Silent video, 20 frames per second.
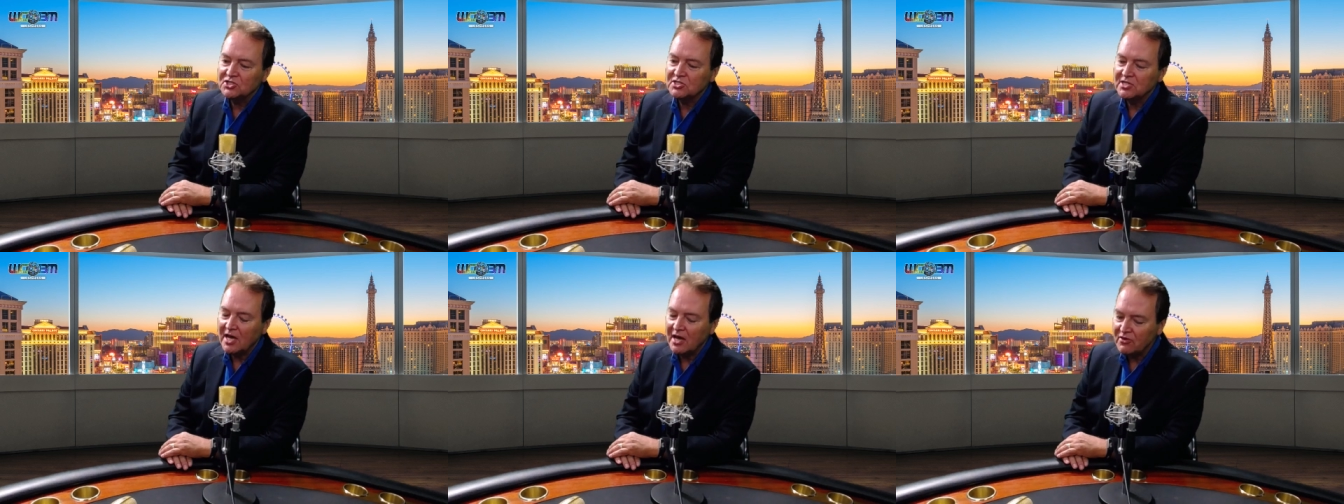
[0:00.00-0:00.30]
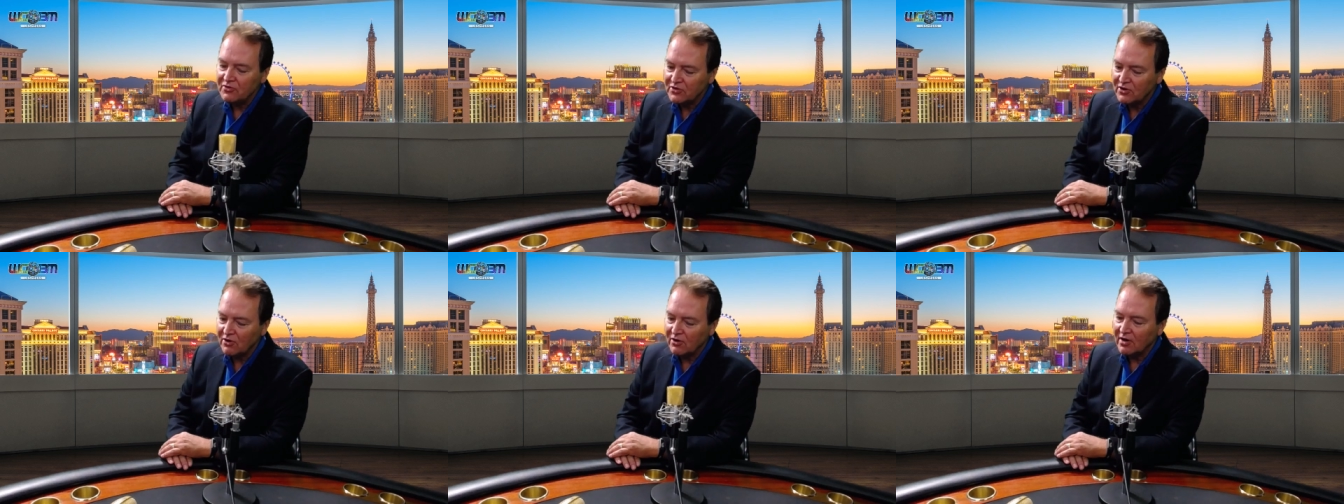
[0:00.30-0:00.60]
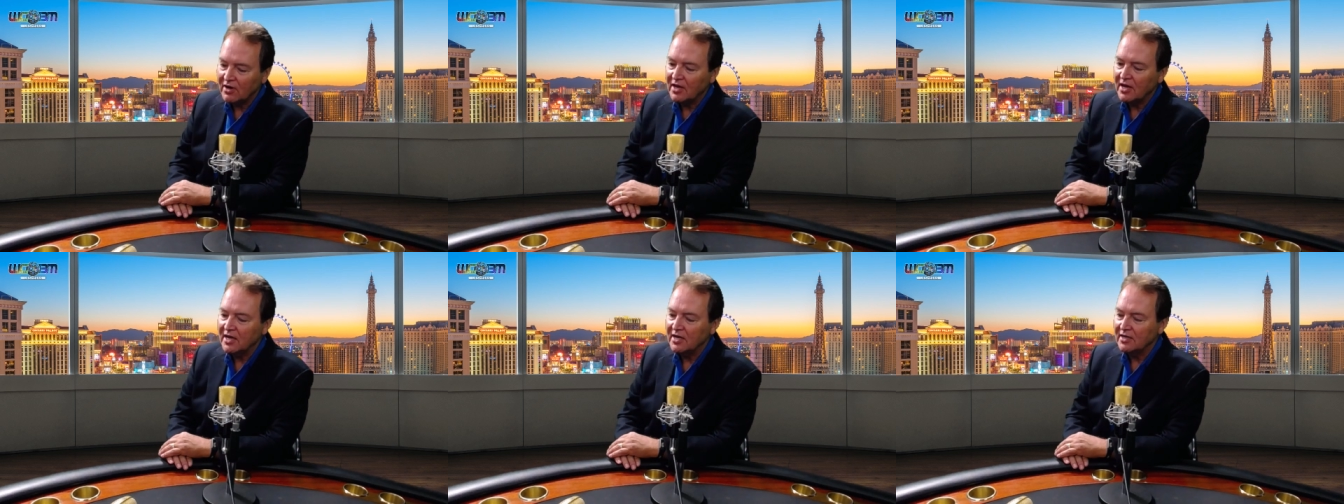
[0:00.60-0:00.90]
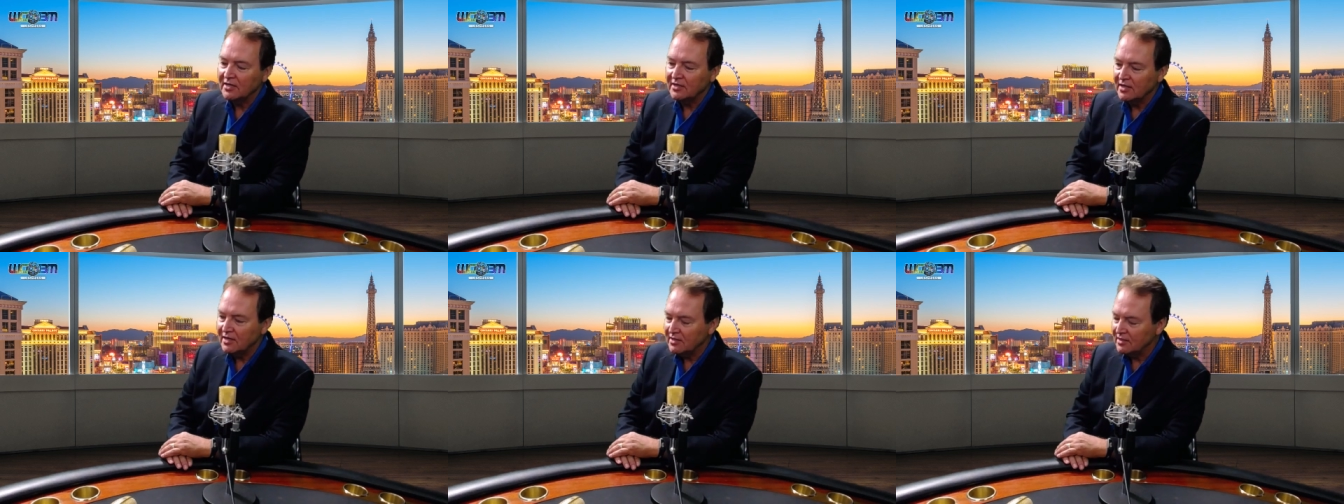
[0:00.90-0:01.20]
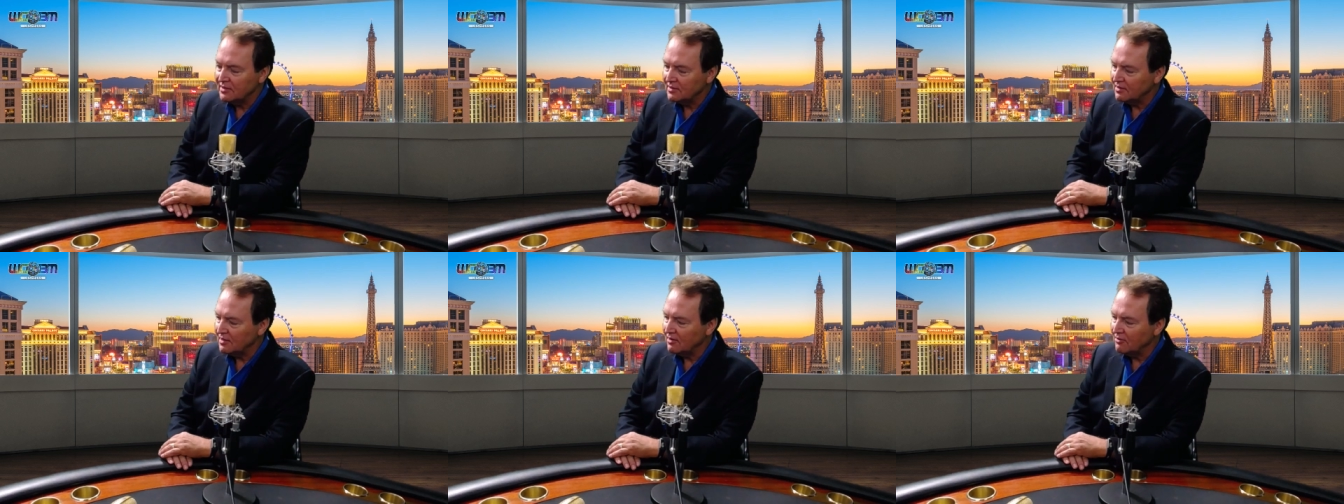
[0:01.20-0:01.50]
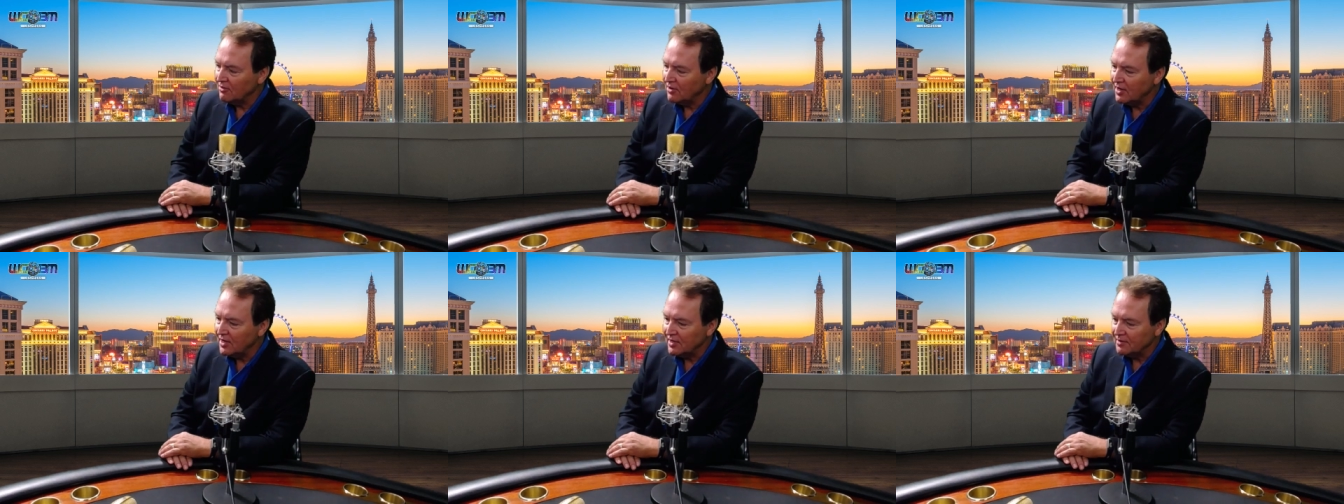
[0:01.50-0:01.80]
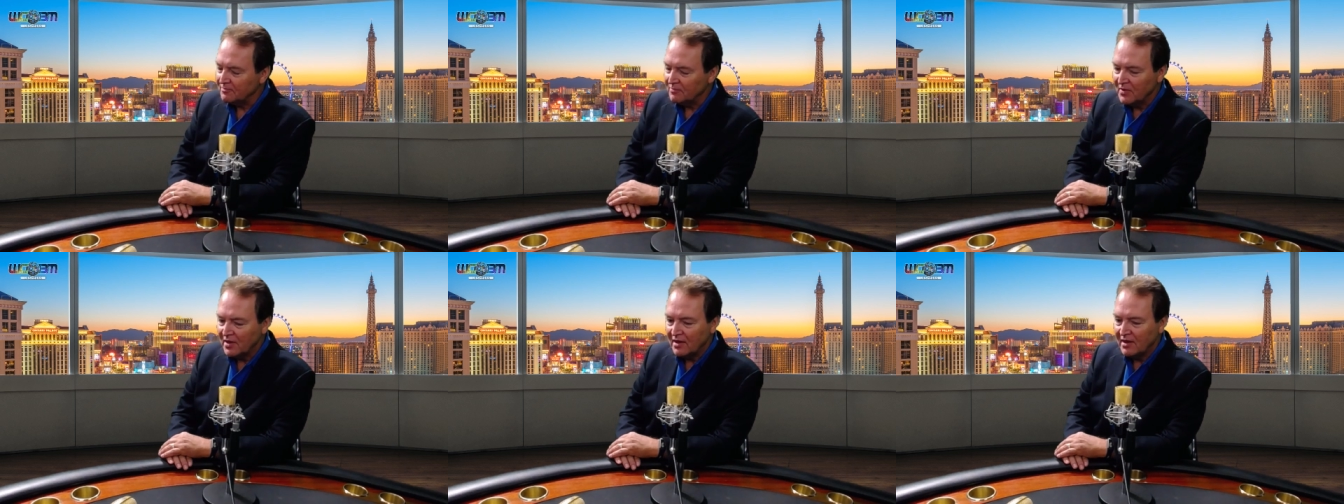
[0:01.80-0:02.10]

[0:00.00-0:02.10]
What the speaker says: South Carolina. I got to get that right.